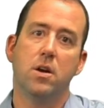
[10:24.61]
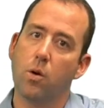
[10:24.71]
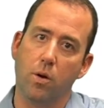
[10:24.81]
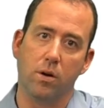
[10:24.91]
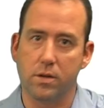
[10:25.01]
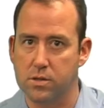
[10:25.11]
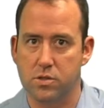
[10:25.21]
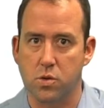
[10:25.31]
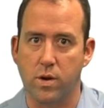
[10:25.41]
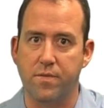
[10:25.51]
or
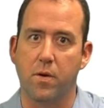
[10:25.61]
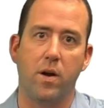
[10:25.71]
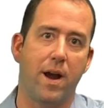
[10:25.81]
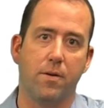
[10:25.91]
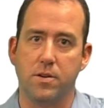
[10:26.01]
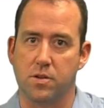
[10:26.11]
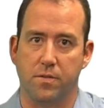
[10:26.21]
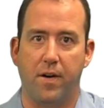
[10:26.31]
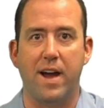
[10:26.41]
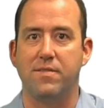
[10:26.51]
24 hours or
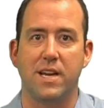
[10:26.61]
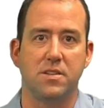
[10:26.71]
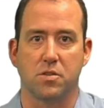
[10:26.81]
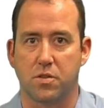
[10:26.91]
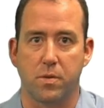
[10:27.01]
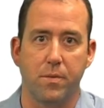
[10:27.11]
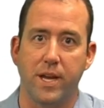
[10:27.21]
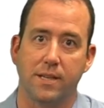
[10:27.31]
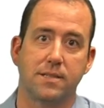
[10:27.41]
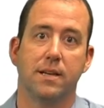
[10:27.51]
5 days or 3
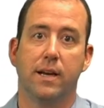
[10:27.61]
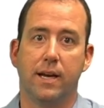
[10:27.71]
weeks.